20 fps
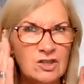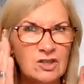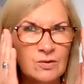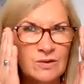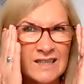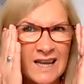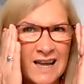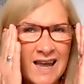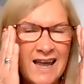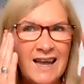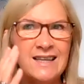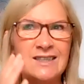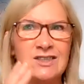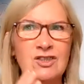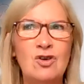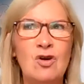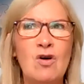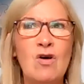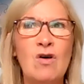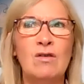So it's
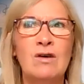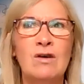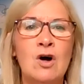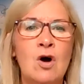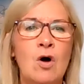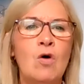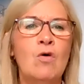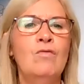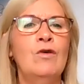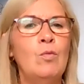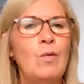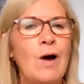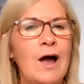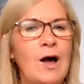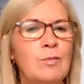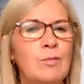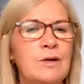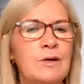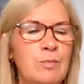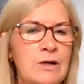not
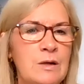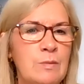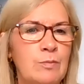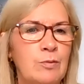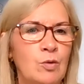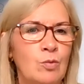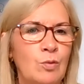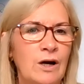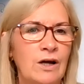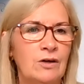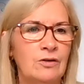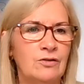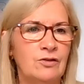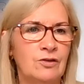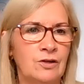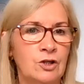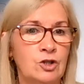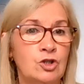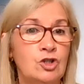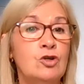overwhelming people with
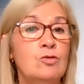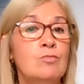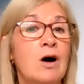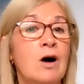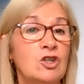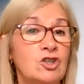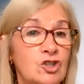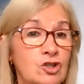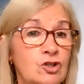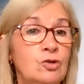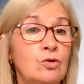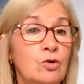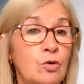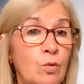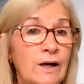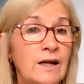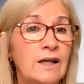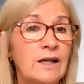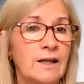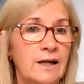too much too
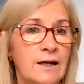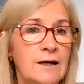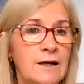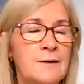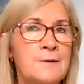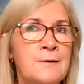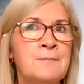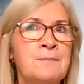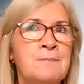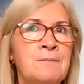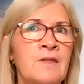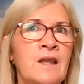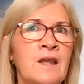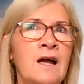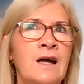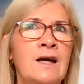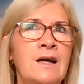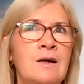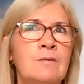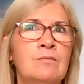quickly.
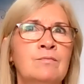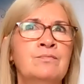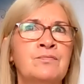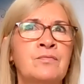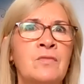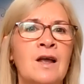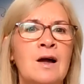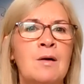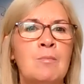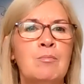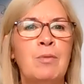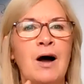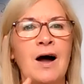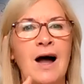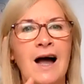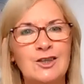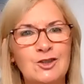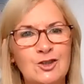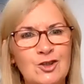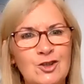But
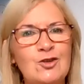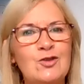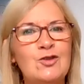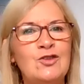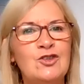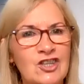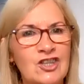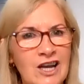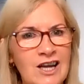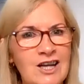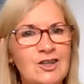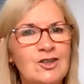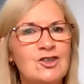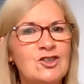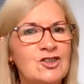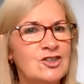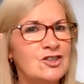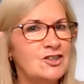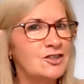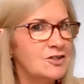I do change
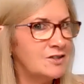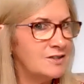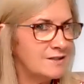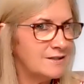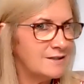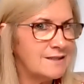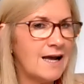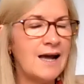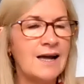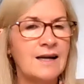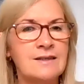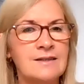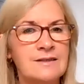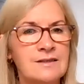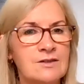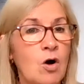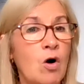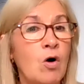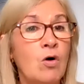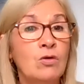tacks
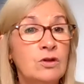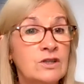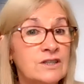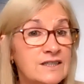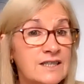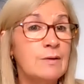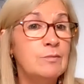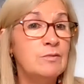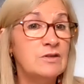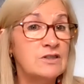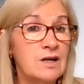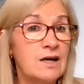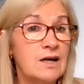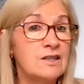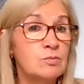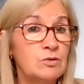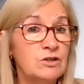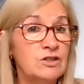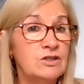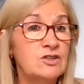all the time as
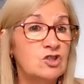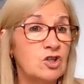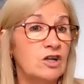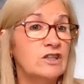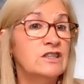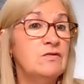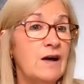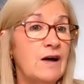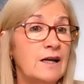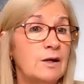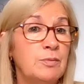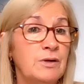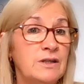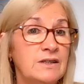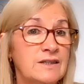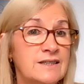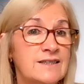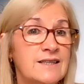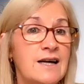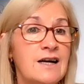we're sort of developing
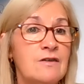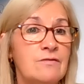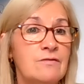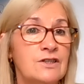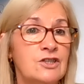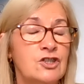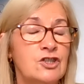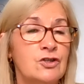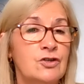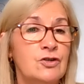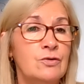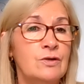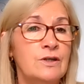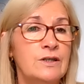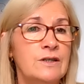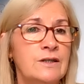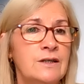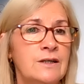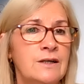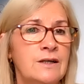the service,
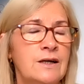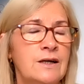and